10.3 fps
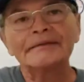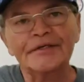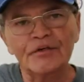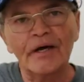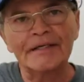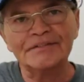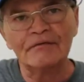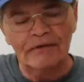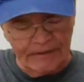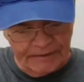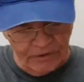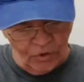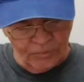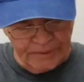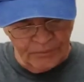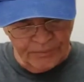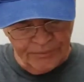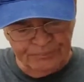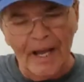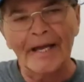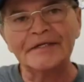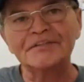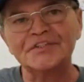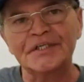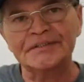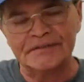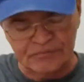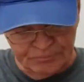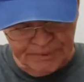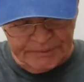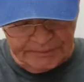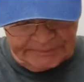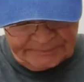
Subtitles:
I think you guys already know me with packages and peeling